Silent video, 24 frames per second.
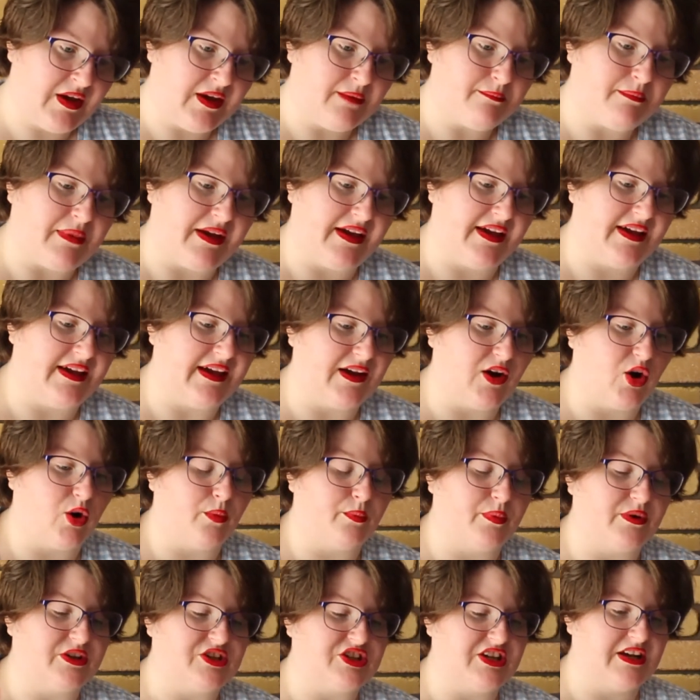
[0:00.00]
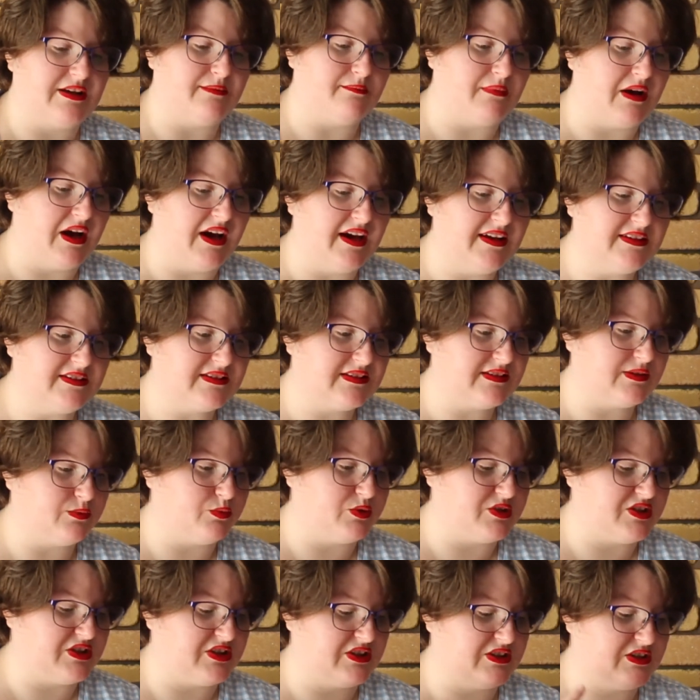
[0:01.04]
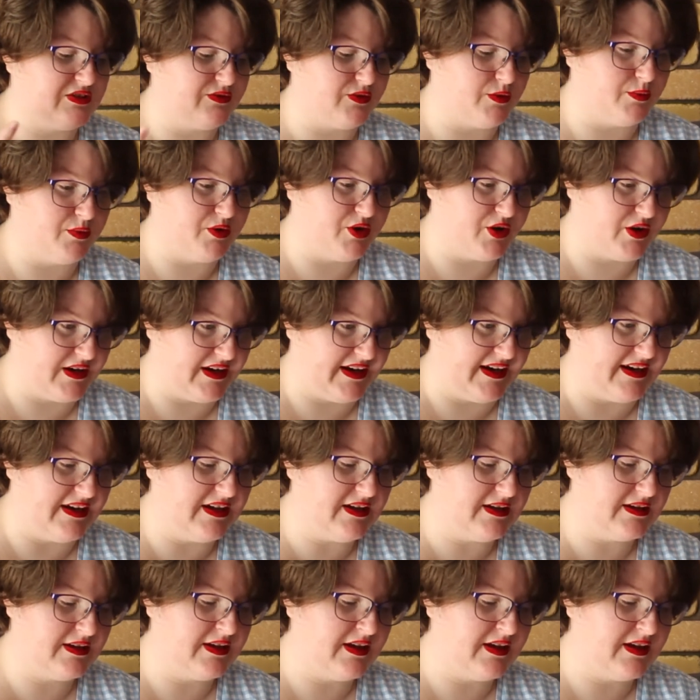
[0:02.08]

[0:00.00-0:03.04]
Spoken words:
Peking Opera Sheet Mask, which is from Korea,